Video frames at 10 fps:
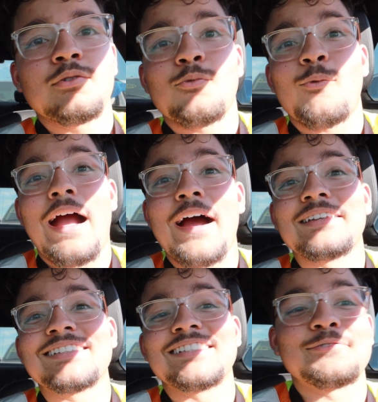Wow,
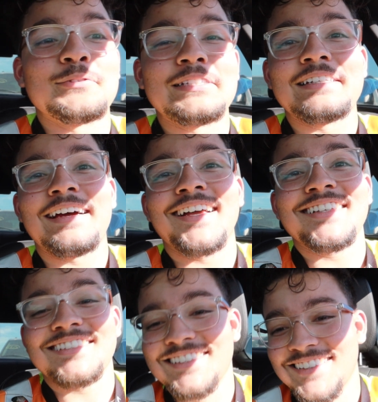this is really
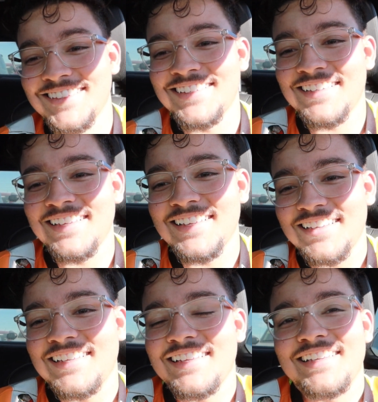nice.
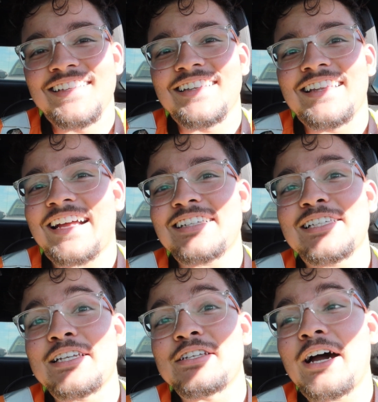Like I
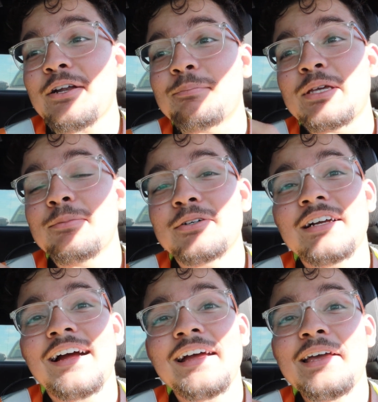said, not a Beamer
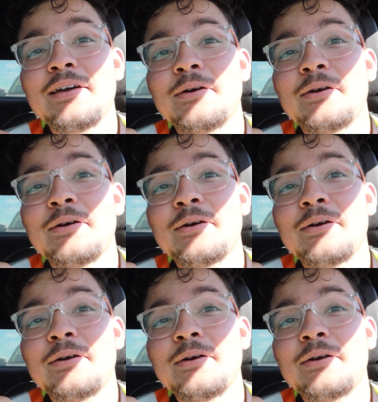guy,